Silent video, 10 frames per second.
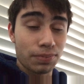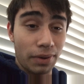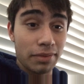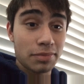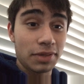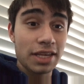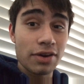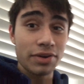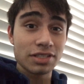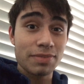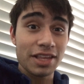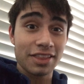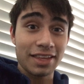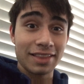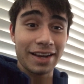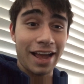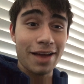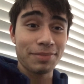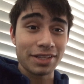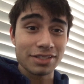probably going to be a thing that
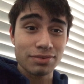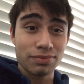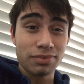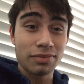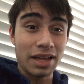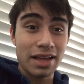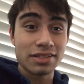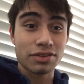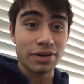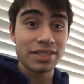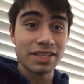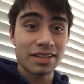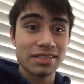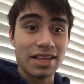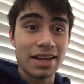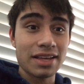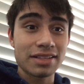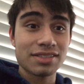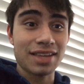happens, as crazy as that is.